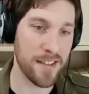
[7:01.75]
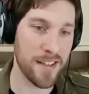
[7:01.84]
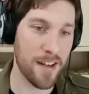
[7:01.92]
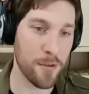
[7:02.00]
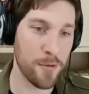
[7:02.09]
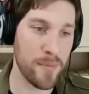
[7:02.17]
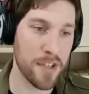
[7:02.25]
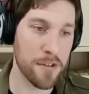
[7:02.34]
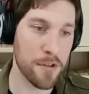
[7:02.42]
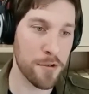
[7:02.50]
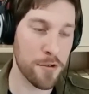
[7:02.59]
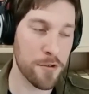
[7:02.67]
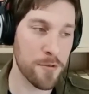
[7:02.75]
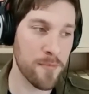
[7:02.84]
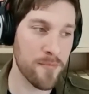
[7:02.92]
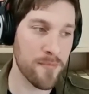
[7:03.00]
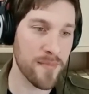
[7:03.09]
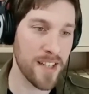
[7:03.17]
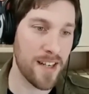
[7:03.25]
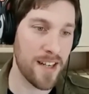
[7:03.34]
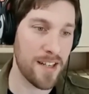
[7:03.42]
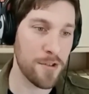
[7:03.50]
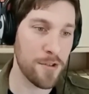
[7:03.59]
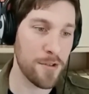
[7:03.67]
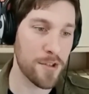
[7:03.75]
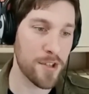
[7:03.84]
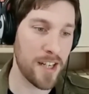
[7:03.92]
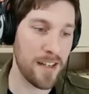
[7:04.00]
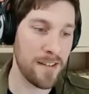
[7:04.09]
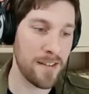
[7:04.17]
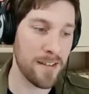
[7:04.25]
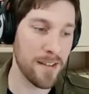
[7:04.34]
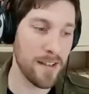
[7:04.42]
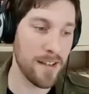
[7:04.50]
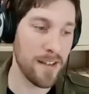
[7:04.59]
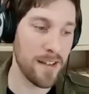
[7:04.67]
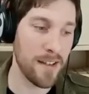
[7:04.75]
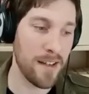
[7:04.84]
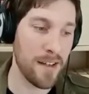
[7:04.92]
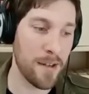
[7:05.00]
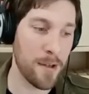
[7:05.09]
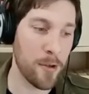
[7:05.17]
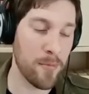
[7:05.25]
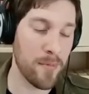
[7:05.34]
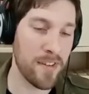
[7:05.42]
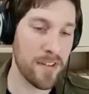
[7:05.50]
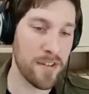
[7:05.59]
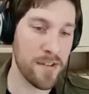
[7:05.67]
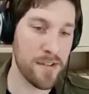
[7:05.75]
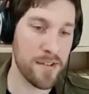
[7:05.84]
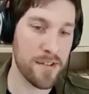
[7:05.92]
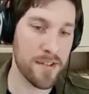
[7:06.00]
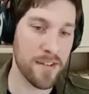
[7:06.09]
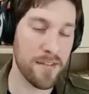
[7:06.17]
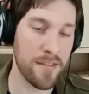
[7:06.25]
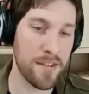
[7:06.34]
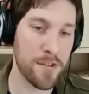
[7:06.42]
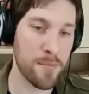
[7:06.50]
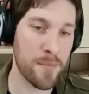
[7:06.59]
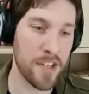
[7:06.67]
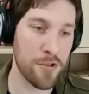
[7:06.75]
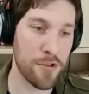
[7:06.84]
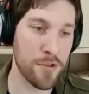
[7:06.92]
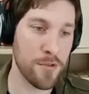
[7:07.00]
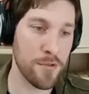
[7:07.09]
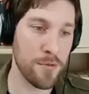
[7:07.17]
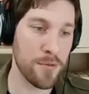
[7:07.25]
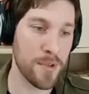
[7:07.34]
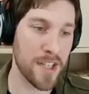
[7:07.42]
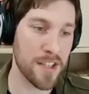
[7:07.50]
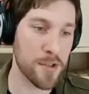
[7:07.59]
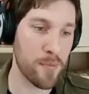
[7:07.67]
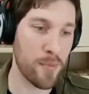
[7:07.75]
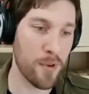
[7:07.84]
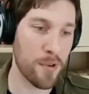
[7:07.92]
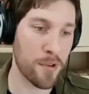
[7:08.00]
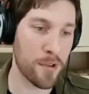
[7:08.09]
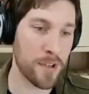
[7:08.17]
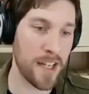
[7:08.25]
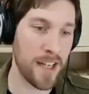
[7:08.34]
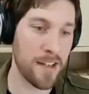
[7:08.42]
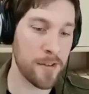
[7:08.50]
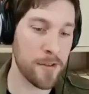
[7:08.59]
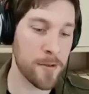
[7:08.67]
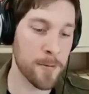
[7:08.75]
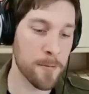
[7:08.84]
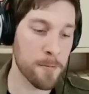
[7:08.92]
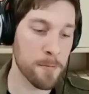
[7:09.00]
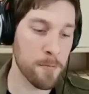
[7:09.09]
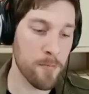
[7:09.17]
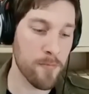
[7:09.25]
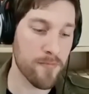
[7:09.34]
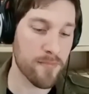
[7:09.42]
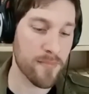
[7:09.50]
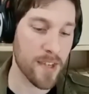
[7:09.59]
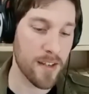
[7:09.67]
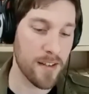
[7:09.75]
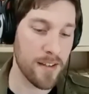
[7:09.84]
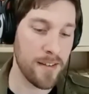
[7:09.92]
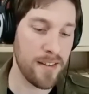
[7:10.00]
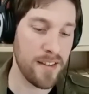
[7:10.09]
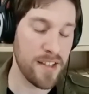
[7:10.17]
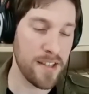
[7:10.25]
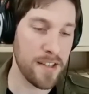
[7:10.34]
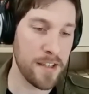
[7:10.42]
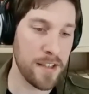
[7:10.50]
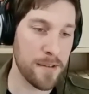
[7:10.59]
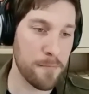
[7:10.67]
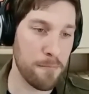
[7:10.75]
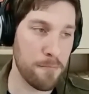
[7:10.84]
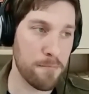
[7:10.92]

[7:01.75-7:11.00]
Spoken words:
turned out, because, as you said, there's much to explore, and the